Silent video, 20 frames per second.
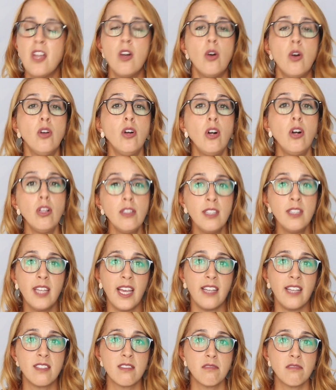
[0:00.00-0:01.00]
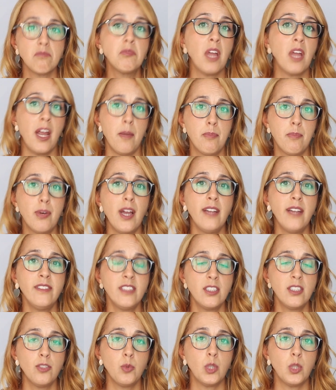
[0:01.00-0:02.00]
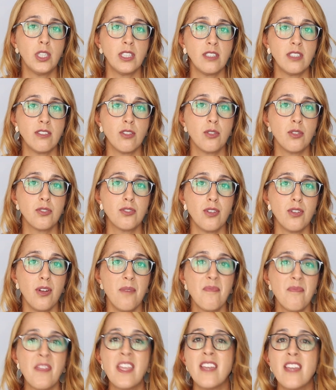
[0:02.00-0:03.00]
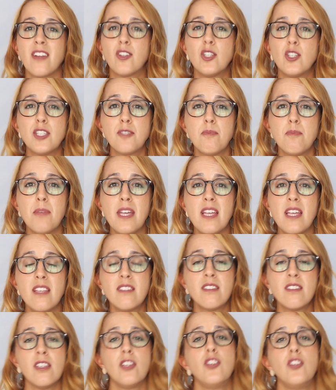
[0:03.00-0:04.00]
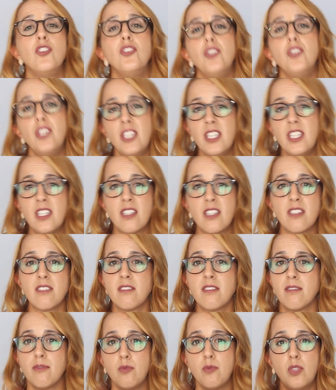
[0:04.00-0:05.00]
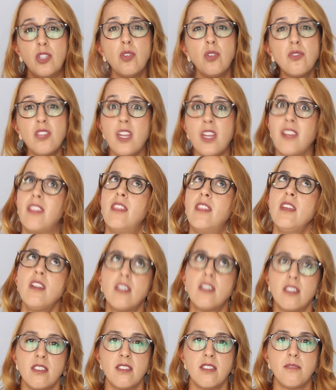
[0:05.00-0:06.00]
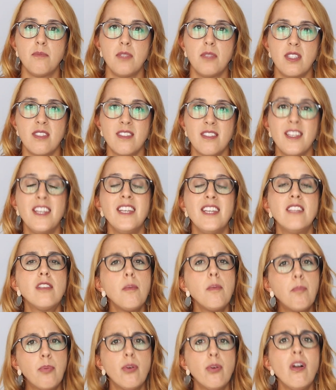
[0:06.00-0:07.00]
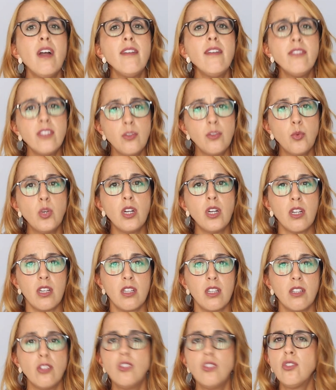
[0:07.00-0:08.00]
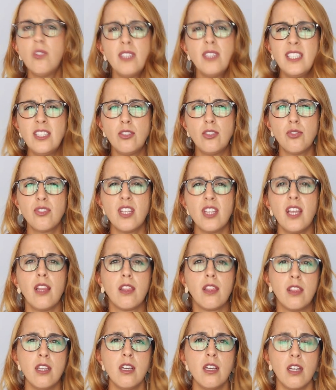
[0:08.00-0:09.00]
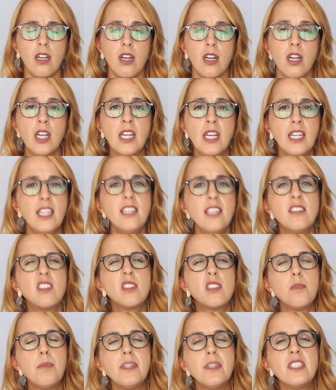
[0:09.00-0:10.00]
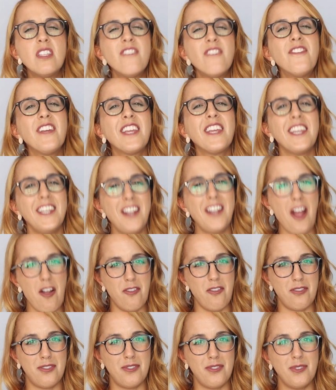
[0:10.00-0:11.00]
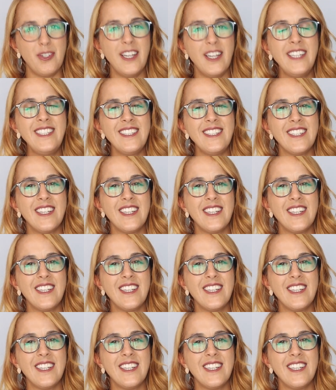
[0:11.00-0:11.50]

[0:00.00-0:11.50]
Or holidays, they are private words also. Christmas, New Year's, we don't say the Christmas. It's a private word. You don't need to say the. It's specific enough, right?